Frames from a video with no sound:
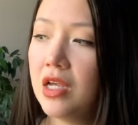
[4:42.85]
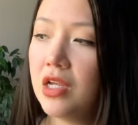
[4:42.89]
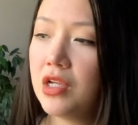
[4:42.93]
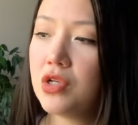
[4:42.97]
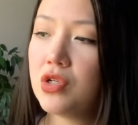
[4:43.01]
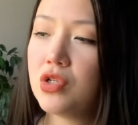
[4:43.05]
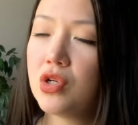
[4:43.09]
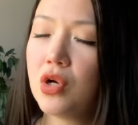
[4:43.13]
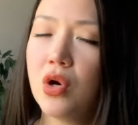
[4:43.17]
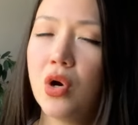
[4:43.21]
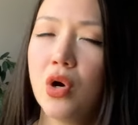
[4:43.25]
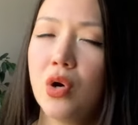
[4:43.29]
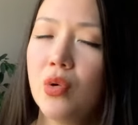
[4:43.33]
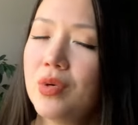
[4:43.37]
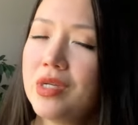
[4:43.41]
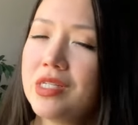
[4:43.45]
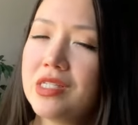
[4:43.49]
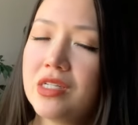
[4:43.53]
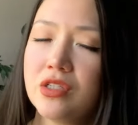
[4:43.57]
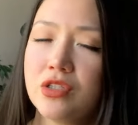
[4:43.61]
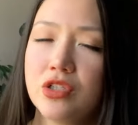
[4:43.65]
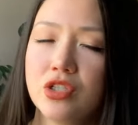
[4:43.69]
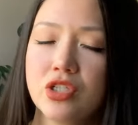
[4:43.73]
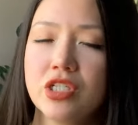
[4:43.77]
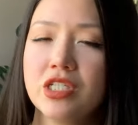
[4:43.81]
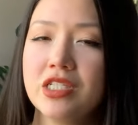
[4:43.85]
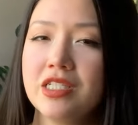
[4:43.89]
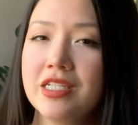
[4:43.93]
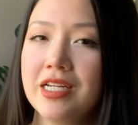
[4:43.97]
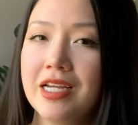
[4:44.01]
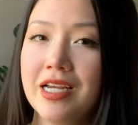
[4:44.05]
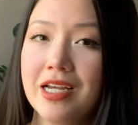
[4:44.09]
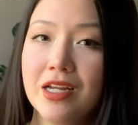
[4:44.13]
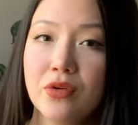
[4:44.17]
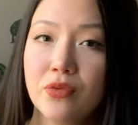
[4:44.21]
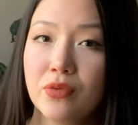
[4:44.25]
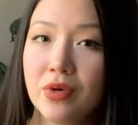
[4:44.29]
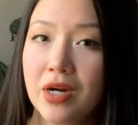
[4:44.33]
you don't always
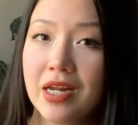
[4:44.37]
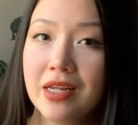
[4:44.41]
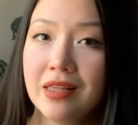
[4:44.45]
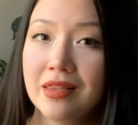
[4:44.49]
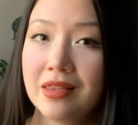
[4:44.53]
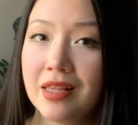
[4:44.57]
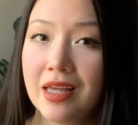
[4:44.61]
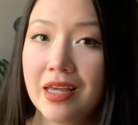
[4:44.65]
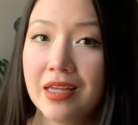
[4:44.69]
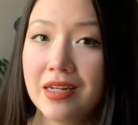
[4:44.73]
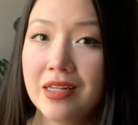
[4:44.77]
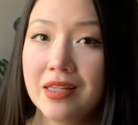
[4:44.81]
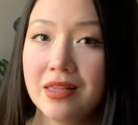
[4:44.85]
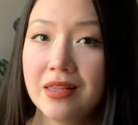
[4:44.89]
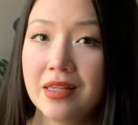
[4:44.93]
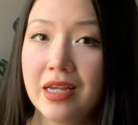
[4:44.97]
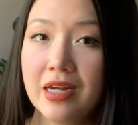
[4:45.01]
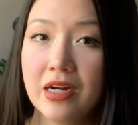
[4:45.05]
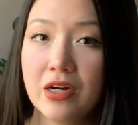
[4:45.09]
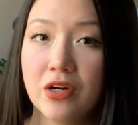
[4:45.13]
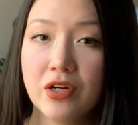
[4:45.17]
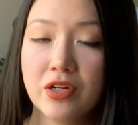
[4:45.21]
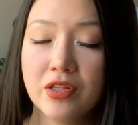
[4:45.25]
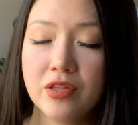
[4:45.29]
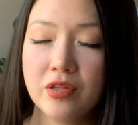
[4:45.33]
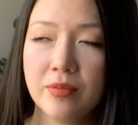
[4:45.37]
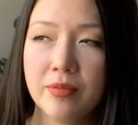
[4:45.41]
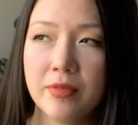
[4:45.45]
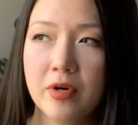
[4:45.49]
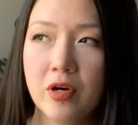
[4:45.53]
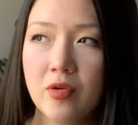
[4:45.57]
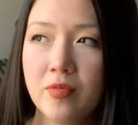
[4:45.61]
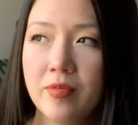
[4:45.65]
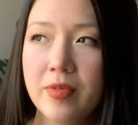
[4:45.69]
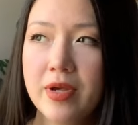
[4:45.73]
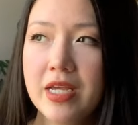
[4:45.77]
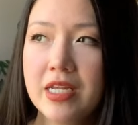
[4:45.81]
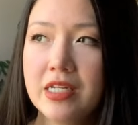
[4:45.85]
understand right then and there in the
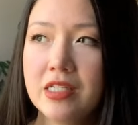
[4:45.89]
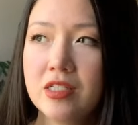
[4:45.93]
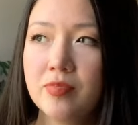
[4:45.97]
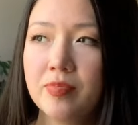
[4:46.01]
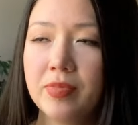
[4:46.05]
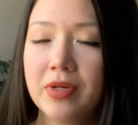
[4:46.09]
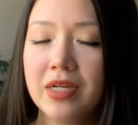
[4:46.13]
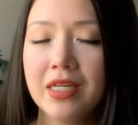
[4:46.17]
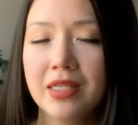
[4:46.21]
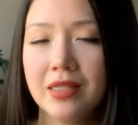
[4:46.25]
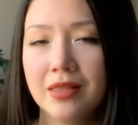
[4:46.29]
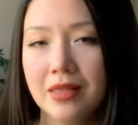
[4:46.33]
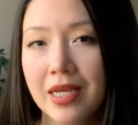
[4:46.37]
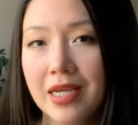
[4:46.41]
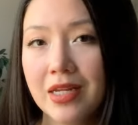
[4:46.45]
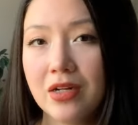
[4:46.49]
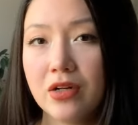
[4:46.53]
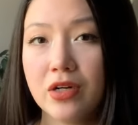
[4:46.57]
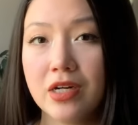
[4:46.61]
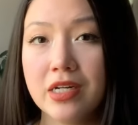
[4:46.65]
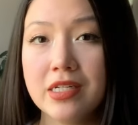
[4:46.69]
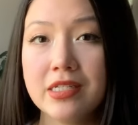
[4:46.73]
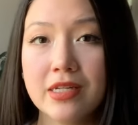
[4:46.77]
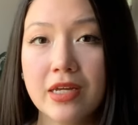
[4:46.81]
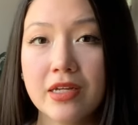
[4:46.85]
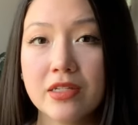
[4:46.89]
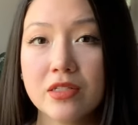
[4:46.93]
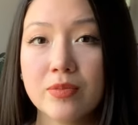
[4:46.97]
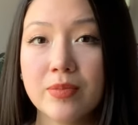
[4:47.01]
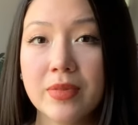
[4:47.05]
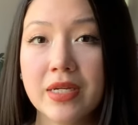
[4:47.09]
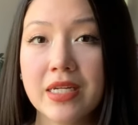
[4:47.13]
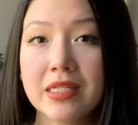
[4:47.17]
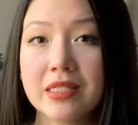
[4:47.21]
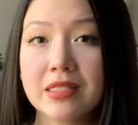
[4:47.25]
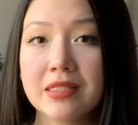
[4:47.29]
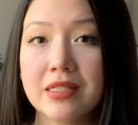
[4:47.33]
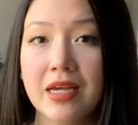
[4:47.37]
moment, but later it does
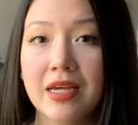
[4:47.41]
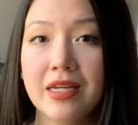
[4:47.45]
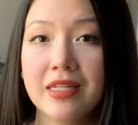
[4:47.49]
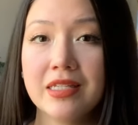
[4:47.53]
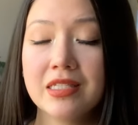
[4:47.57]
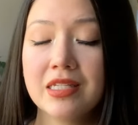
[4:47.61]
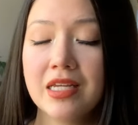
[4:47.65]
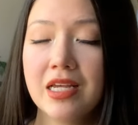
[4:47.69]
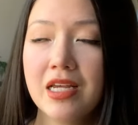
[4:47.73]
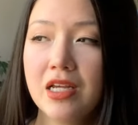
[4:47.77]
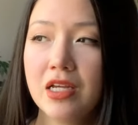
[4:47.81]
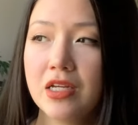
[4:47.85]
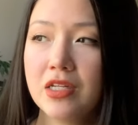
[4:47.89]
make sense.